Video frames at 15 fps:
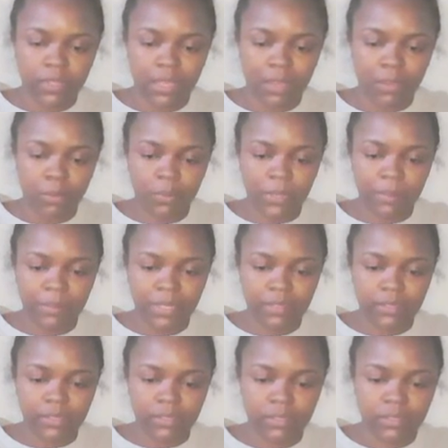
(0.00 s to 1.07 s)
I hope that makes
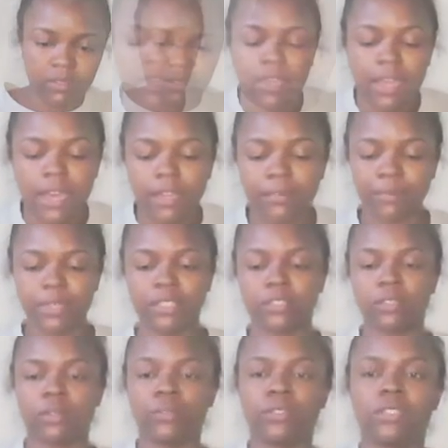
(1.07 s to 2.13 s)
sense. I got them as
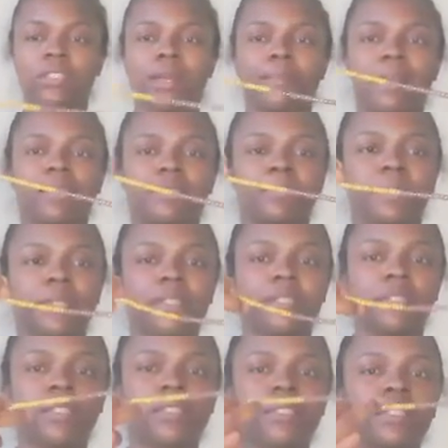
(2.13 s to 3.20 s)
close as I possibly
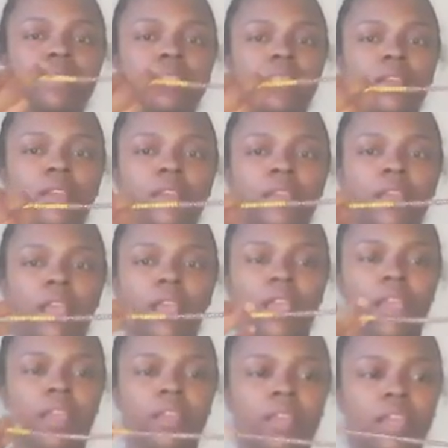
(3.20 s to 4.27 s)
could,
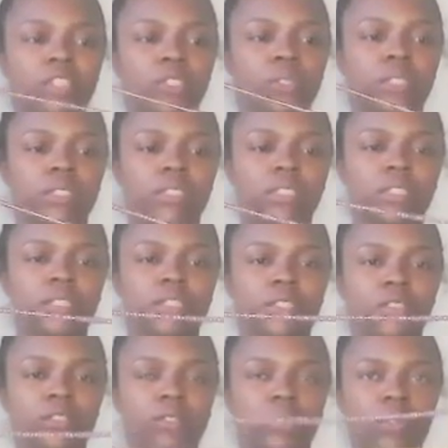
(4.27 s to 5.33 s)
and as you can see, there
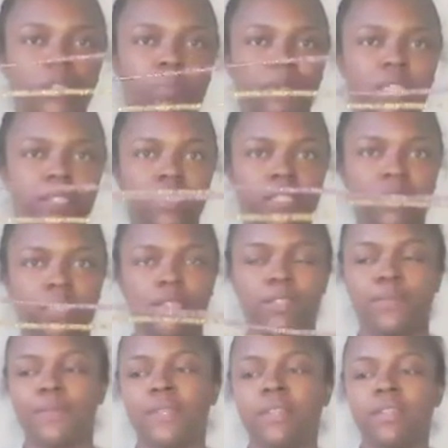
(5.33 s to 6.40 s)
is no space in
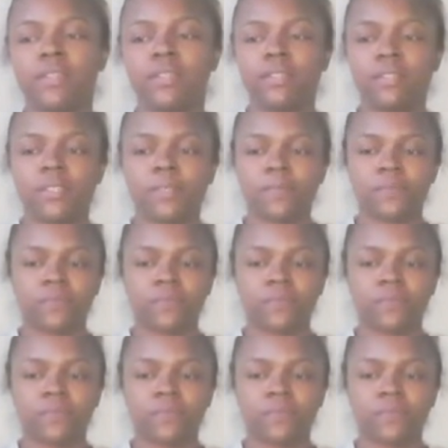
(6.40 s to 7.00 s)
these beads.